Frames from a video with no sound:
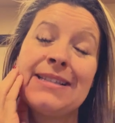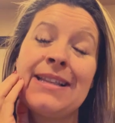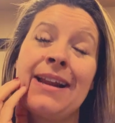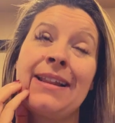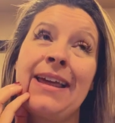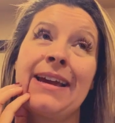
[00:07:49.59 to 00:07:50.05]

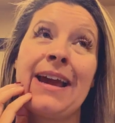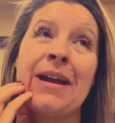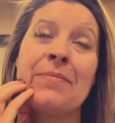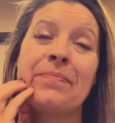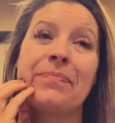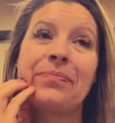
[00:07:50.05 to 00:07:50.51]
not like
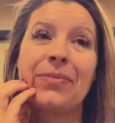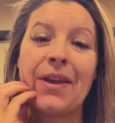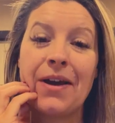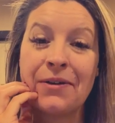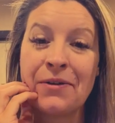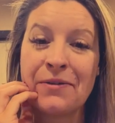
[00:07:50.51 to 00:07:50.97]
I'm
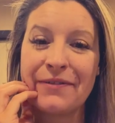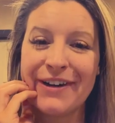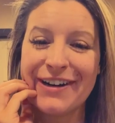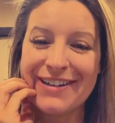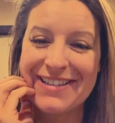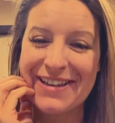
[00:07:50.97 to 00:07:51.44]
hungover
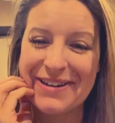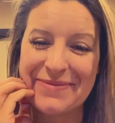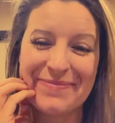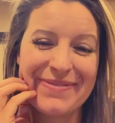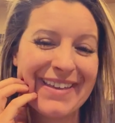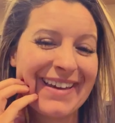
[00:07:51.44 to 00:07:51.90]
or
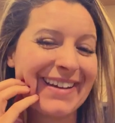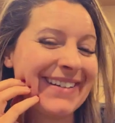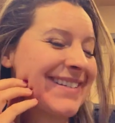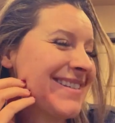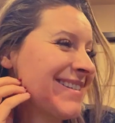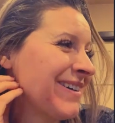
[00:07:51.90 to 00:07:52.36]

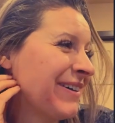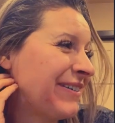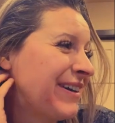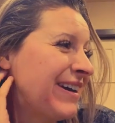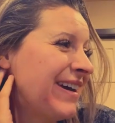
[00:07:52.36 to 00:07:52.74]
something. So,